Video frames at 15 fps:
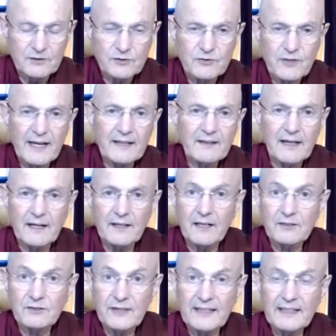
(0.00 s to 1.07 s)

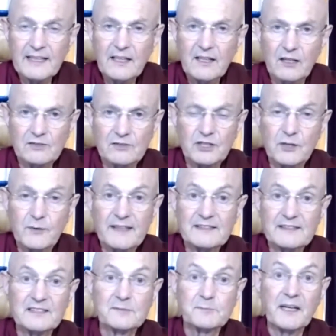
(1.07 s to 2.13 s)
dreading
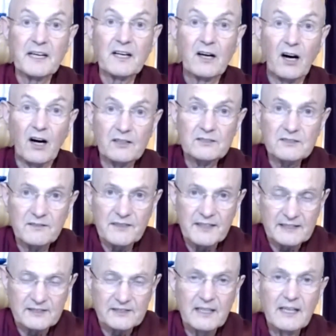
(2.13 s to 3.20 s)
consequences because of
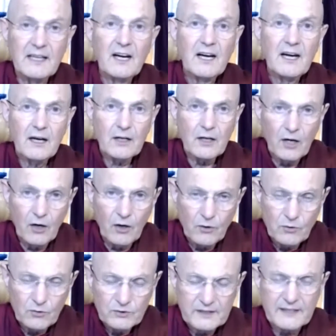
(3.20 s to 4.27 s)
this
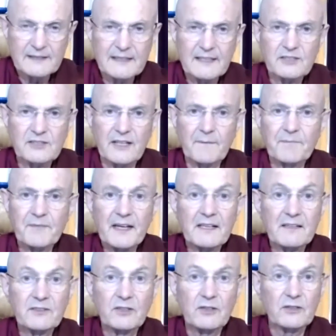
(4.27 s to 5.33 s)
old conditioning,
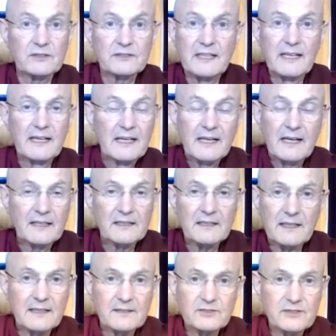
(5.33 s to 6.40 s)
then of course
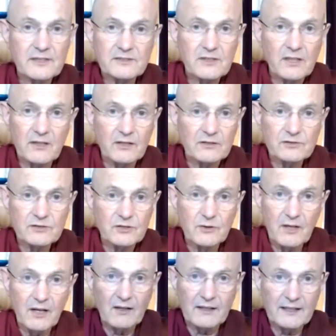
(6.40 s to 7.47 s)
it's gone on
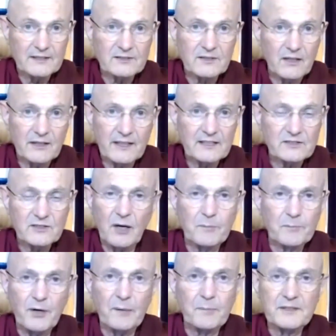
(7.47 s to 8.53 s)
too long. It's
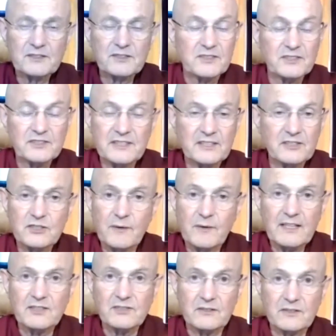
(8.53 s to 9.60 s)
not proper to the
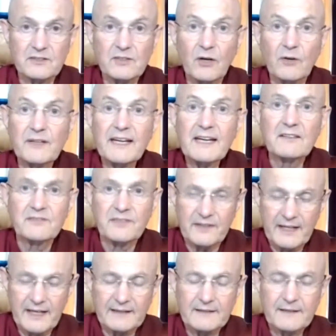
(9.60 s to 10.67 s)
situation. There's no need for
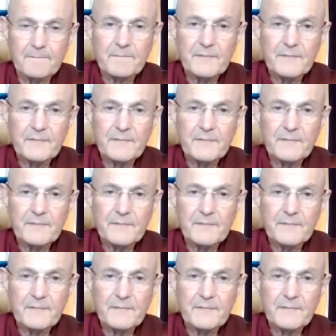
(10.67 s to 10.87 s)
that.